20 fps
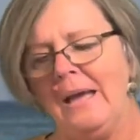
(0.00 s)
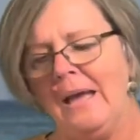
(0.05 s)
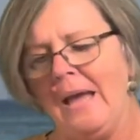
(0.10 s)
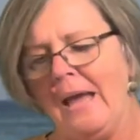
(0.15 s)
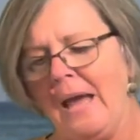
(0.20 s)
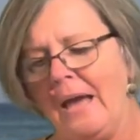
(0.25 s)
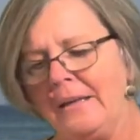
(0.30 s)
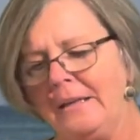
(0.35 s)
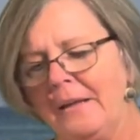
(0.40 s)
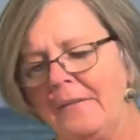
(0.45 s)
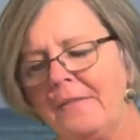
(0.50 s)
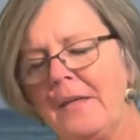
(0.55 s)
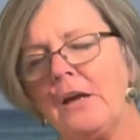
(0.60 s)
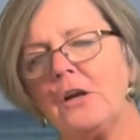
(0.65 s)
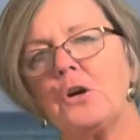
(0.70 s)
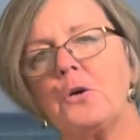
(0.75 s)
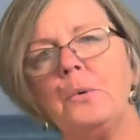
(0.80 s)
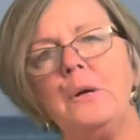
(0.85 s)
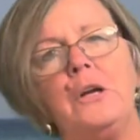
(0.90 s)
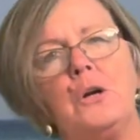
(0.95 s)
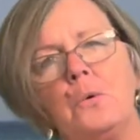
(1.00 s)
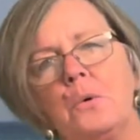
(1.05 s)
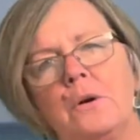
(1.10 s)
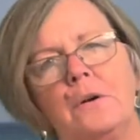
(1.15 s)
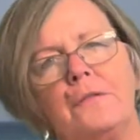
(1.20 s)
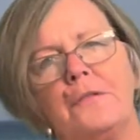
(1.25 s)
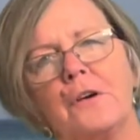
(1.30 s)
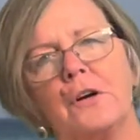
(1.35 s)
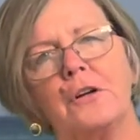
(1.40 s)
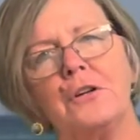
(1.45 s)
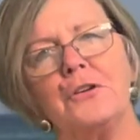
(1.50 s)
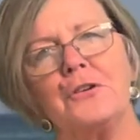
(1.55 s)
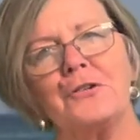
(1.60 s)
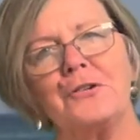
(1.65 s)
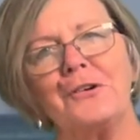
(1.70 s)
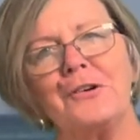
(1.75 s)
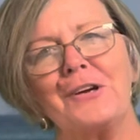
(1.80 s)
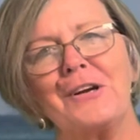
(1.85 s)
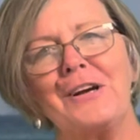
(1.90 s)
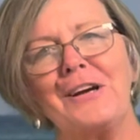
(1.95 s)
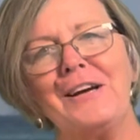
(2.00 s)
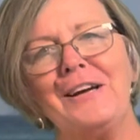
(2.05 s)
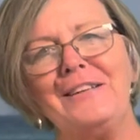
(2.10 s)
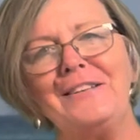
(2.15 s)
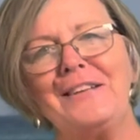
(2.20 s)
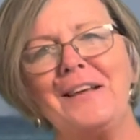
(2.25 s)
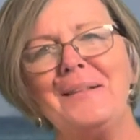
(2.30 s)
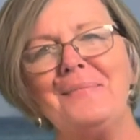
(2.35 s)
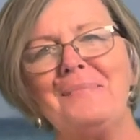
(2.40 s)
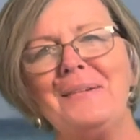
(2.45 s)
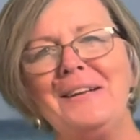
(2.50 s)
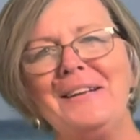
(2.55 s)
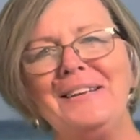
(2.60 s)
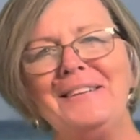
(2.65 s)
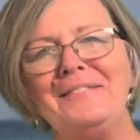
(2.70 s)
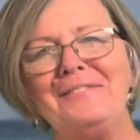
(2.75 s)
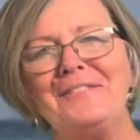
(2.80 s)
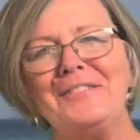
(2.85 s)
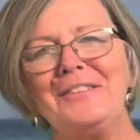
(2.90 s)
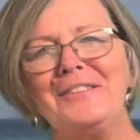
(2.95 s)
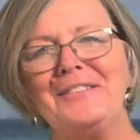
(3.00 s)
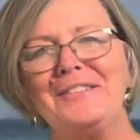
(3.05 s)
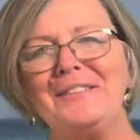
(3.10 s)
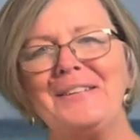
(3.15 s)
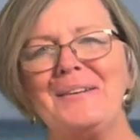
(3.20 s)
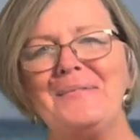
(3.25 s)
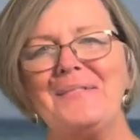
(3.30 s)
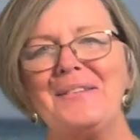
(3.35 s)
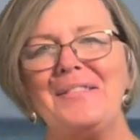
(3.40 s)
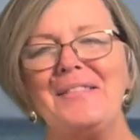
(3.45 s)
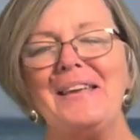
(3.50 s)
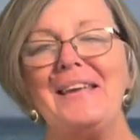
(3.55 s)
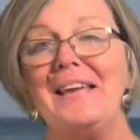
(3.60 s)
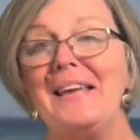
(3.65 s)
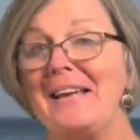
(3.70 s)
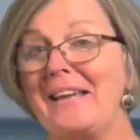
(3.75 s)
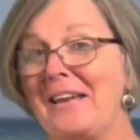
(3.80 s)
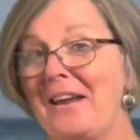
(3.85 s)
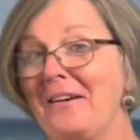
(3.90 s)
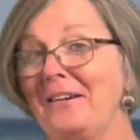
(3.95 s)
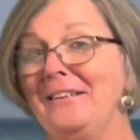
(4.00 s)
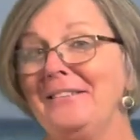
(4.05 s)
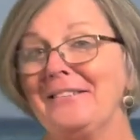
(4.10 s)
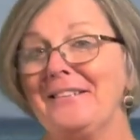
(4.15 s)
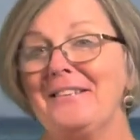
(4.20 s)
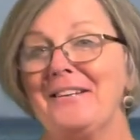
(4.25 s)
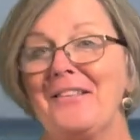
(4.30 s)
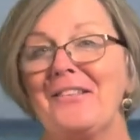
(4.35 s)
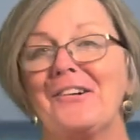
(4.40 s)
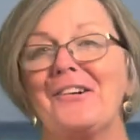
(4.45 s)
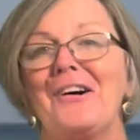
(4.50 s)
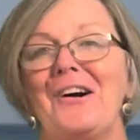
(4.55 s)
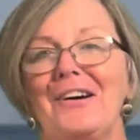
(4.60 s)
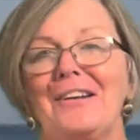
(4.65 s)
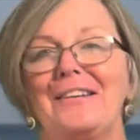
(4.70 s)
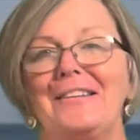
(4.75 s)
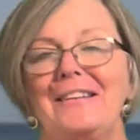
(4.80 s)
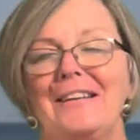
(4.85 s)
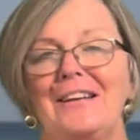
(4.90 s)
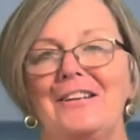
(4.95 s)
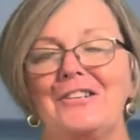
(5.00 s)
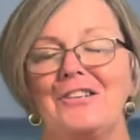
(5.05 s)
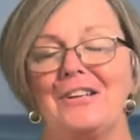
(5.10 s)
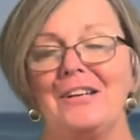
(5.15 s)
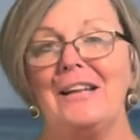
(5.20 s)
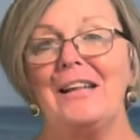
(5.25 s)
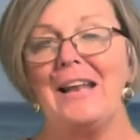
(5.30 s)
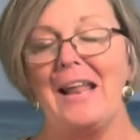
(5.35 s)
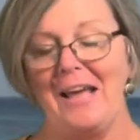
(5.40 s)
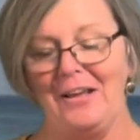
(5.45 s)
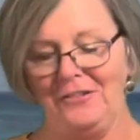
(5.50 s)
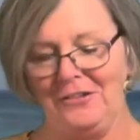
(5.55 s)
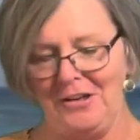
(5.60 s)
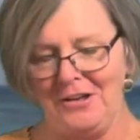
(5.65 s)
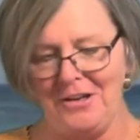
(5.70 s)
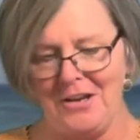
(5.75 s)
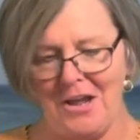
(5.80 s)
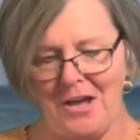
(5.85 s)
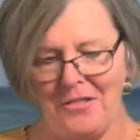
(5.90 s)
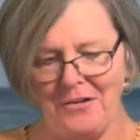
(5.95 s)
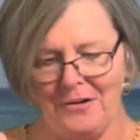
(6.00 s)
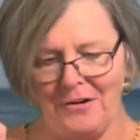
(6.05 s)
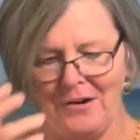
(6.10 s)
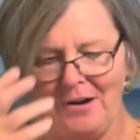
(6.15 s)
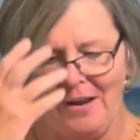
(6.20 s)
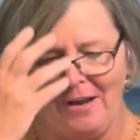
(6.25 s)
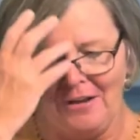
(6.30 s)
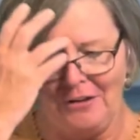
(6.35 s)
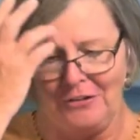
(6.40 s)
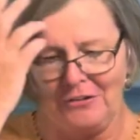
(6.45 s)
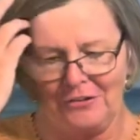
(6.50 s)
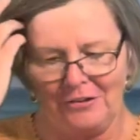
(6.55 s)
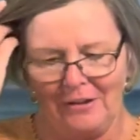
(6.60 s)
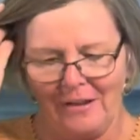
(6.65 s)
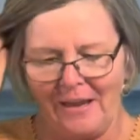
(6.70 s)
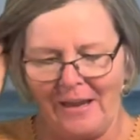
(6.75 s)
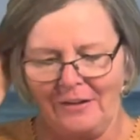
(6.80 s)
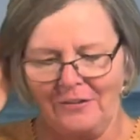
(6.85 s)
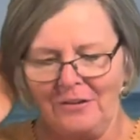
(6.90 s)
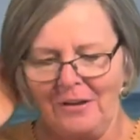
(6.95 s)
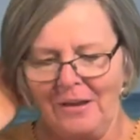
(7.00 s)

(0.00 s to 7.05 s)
And yet that Greek word for contentment in 1 Timothy, it carries another connotation. It has another slant.